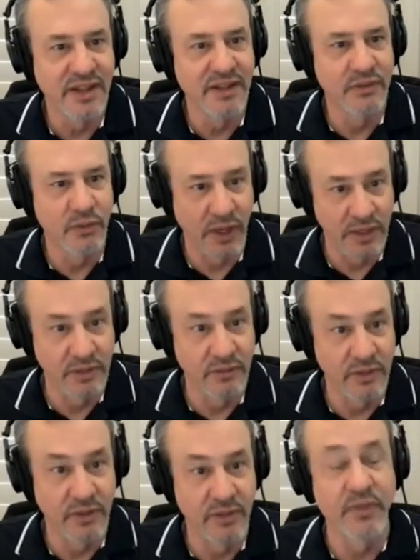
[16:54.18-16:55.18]
Right.
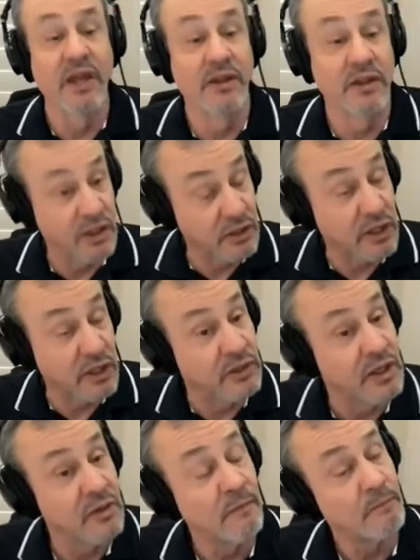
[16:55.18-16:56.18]
And again,
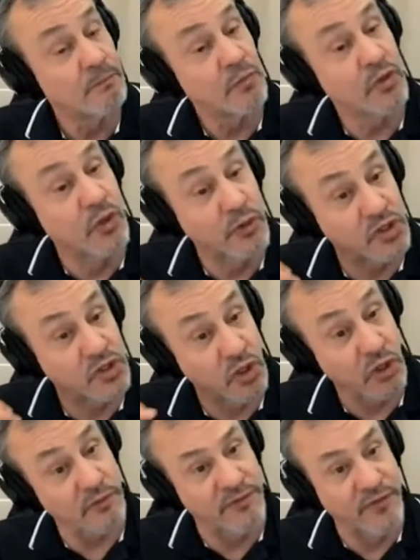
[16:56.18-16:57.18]
the
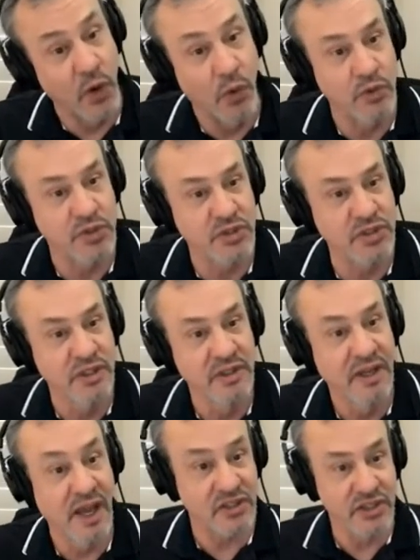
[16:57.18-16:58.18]
served folks
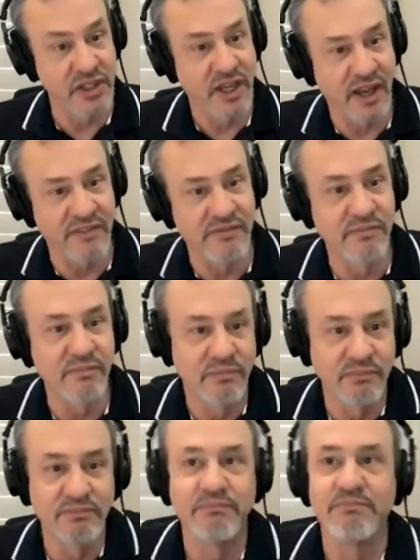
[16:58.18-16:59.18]
actually have
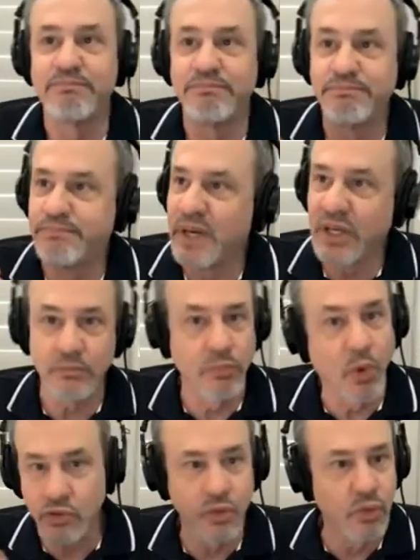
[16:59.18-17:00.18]

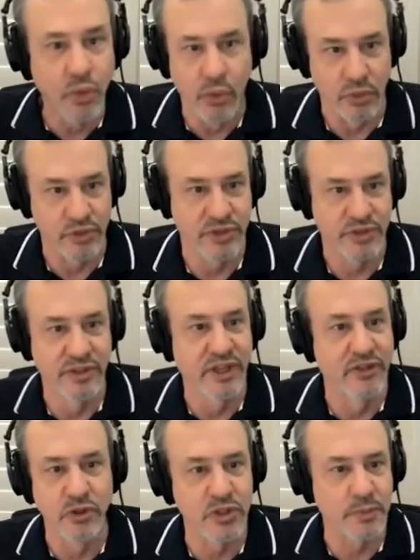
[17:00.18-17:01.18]
more tools at
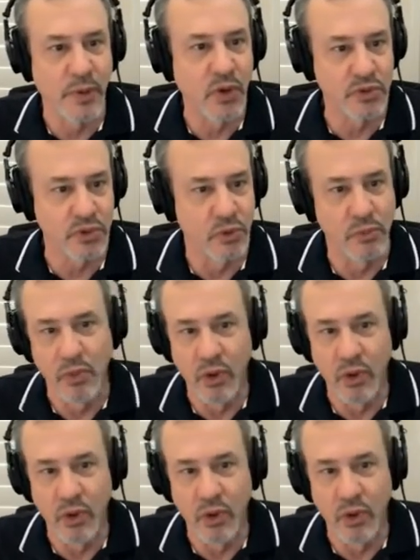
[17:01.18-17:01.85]
their disposal.